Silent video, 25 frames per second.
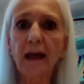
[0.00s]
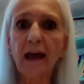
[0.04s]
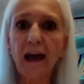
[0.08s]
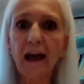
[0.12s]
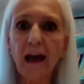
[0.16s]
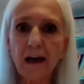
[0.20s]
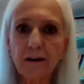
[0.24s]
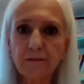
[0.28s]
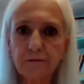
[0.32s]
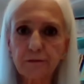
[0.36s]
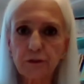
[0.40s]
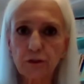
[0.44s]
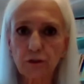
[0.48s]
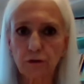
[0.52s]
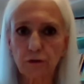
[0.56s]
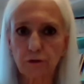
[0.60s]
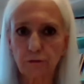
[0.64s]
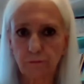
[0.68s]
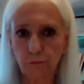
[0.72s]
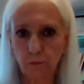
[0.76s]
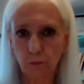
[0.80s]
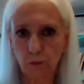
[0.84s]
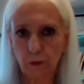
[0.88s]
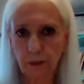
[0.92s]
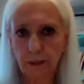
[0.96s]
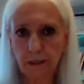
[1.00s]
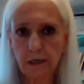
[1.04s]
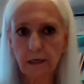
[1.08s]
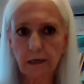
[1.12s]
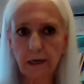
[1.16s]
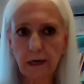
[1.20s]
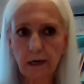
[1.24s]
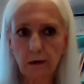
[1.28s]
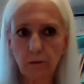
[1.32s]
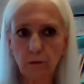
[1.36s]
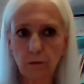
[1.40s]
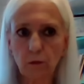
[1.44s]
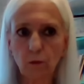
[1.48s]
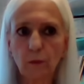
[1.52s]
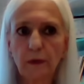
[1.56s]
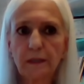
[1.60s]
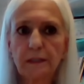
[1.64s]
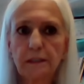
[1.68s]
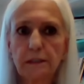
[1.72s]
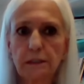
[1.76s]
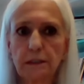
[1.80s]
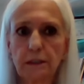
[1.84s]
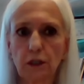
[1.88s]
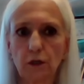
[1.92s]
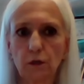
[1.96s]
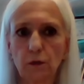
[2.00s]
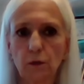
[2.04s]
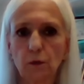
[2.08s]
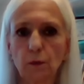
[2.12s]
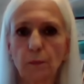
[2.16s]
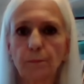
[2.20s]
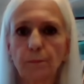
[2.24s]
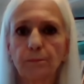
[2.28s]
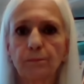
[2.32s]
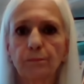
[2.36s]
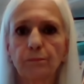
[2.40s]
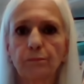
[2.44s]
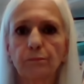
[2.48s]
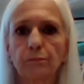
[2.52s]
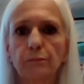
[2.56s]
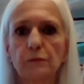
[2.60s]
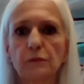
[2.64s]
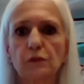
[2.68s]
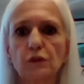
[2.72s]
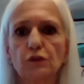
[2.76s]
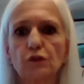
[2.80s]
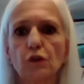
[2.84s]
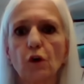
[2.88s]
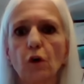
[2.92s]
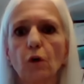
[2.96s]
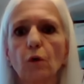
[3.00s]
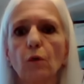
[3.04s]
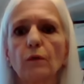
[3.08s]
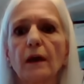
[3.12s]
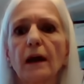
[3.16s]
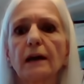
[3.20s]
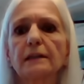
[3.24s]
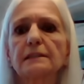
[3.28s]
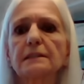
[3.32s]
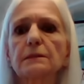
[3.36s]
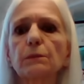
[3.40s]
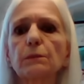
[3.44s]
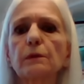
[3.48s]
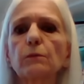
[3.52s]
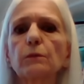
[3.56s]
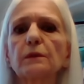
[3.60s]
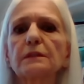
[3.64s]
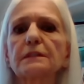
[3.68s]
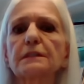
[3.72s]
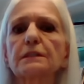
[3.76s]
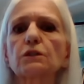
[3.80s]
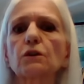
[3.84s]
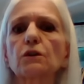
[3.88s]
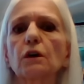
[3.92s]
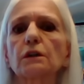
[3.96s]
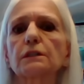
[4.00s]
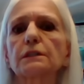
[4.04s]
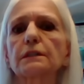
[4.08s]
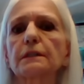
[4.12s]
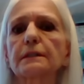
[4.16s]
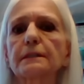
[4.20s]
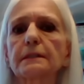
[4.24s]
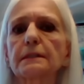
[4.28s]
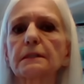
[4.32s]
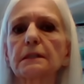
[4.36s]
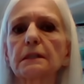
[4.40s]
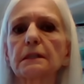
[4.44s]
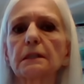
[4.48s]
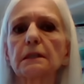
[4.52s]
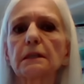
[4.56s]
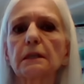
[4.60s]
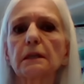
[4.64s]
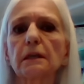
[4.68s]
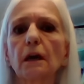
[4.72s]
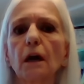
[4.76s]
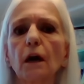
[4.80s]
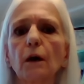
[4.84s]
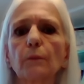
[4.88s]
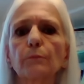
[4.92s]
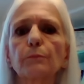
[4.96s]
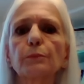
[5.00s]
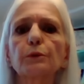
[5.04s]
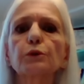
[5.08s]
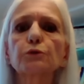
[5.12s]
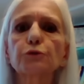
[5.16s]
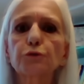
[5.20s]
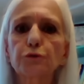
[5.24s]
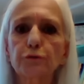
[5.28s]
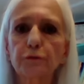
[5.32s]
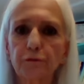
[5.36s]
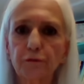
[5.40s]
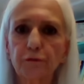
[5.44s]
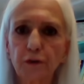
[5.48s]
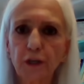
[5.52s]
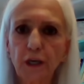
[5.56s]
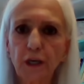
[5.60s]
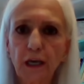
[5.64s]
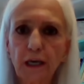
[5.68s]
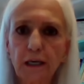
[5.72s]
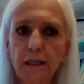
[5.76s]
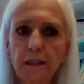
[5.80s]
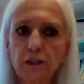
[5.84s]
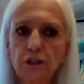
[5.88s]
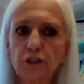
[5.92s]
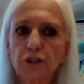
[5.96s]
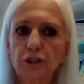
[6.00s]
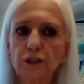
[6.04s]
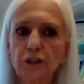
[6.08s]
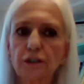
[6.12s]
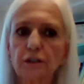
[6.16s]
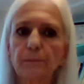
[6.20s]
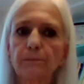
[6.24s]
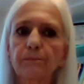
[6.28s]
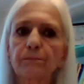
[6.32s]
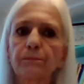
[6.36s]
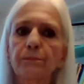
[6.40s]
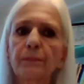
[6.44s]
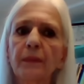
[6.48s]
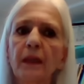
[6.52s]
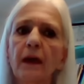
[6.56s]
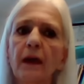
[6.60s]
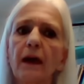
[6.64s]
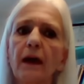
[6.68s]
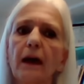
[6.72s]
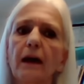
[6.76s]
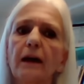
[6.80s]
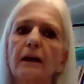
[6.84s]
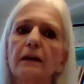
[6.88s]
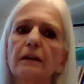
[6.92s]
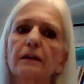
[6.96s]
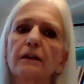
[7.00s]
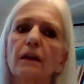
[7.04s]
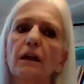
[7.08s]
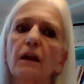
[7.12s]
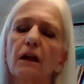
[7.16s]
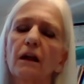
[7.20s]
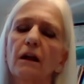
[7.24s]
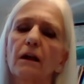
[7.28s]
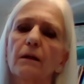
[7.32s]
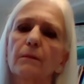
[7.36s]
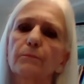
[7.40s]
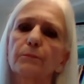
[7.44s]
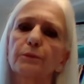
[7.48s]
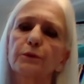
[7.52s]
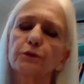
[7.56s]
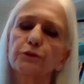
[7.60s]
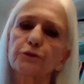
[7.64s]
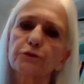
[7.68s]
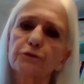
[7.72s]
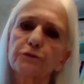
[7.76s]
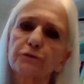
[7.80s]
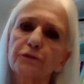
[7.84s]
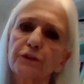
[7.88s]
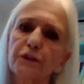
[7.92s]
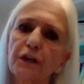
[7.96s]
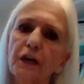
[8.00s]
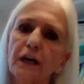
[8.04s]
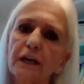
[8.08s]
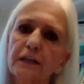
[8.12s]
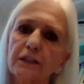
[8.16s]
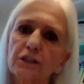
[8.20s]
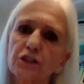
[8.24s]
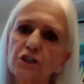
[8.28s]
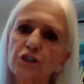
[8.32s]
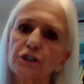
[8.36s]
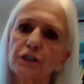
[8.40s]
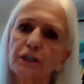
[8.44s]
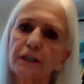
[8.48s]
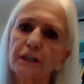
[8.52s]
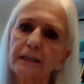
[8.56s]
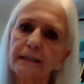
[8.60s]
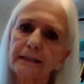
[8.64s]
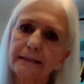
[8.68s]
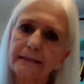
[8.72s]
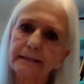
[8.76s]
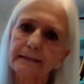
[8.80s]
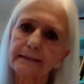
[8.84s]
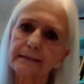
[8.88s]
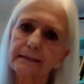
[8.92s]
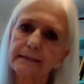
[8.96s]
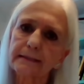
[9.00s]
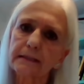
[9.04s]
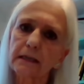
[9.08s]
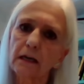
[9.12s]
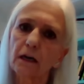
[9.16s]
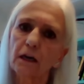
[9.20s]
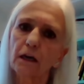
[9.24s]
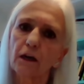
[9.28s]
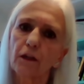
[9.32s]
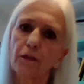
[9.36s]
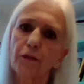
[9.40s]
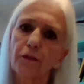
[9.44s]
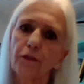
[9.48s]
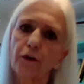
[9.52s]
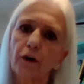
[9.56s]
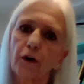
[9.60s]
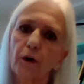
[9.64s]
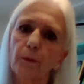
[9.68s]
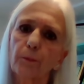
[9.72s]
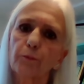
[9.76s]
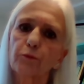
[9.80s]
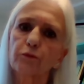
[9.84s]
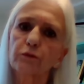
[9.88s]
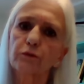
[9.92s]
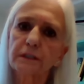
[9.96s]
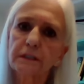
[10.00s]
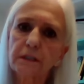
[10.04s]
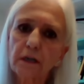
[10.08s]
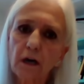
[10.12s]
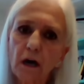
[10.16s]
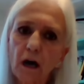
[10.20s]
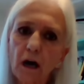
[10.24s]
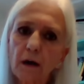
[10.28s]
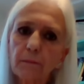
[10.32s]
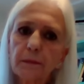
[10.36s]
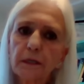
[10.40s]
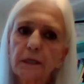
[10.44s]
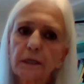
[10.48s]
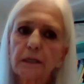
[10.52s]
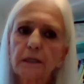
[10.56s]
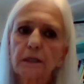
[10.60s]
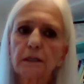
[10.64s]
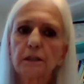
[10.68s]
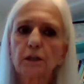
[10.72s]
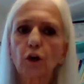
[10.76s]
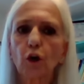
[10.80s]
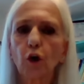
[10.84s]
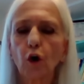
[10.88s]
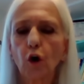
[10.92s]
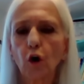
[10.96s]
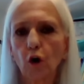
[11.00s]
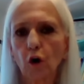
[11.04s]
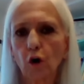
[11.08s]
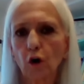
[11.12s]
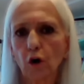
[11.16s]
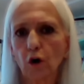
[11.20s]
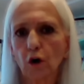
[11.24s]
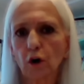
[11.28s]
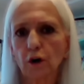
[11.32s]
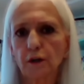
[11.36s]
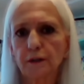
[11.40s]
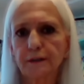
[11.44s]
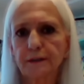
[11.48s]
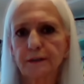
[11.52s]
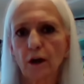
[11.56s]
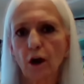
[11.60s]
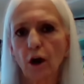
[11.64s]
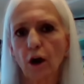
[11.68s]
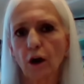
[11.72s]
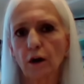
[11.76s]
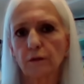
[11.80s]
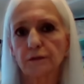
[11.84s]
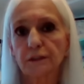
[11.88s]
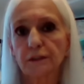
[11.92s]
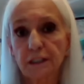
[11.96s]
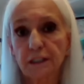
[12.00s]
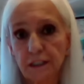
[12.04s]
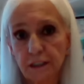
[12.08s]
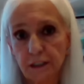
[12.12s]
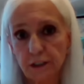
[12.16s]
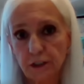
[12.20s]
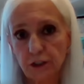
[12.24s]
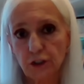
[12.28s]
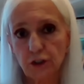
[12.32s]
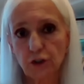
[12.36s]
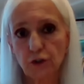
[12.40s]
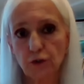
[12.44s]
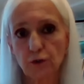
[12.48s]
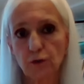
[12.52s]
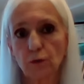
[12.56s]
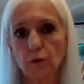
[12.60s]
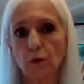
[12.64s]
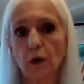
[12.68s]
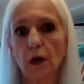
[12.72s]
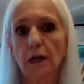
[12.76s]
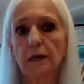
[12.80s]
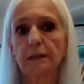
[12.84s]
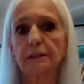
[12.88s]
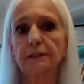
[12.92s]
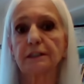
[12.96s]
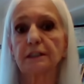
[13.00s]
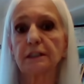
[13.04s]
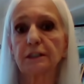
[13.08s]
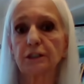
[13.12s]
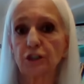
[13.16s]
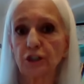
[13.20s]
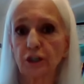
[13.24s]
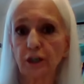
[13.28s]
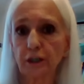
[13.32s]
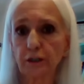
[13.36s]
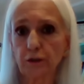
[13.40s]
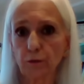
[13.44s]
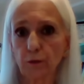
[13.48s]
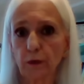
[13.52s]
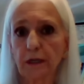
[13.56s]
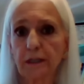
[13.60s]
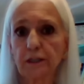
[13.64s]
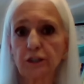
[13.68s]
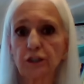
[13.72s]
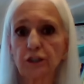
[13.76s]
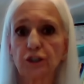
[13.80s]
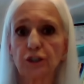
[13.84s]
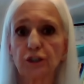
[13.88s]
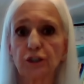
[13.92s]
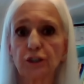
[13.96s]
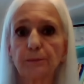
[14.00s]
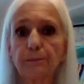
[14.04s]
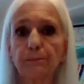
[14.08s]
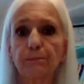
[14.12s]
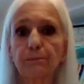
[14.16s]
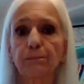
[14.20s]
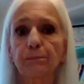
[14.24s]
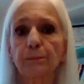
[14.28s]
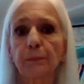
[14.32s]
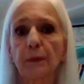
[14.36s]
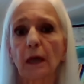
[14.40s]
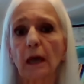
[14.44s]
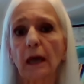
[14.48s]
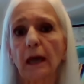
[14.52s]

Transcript: after the 48-hour window. So that's when we start to see putrefaction. And putrefaction is the predominant cause of tissue degeneration,